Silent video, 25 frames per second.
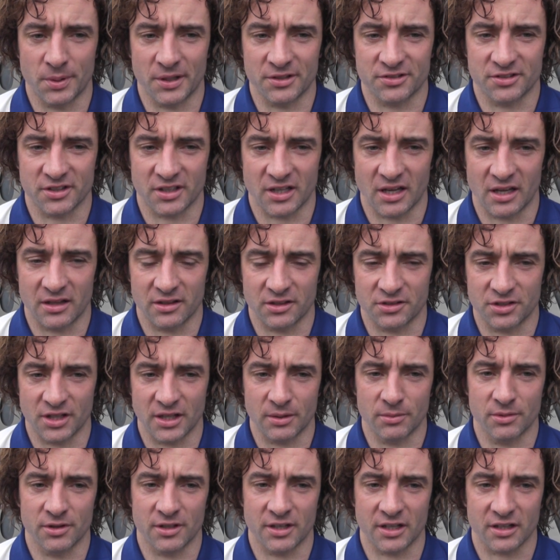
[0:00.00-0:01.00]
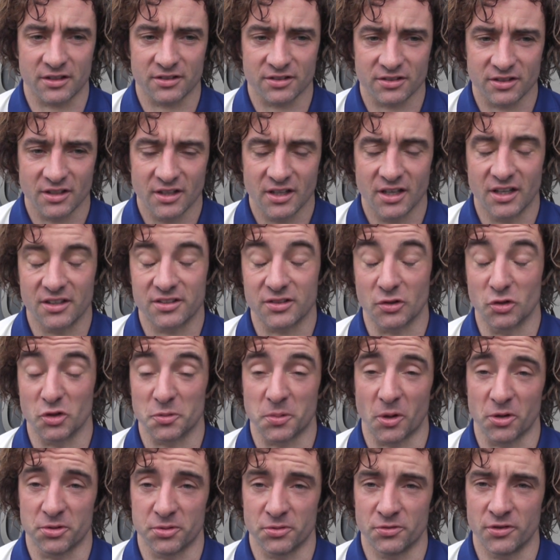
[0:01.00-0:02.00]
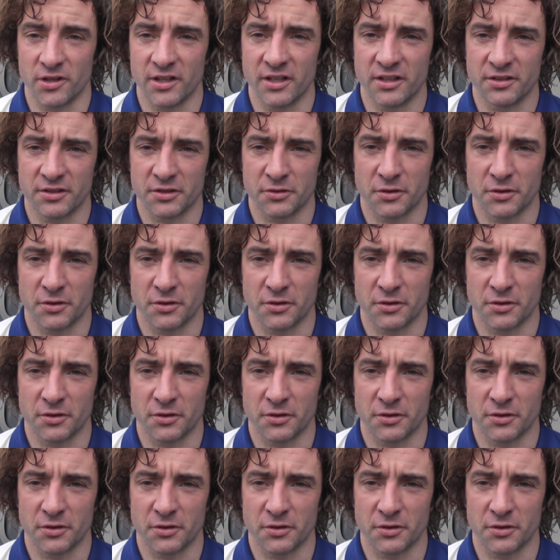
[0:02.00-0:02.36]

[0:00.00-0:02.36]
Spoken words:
best to get in the team as soon as possible, really.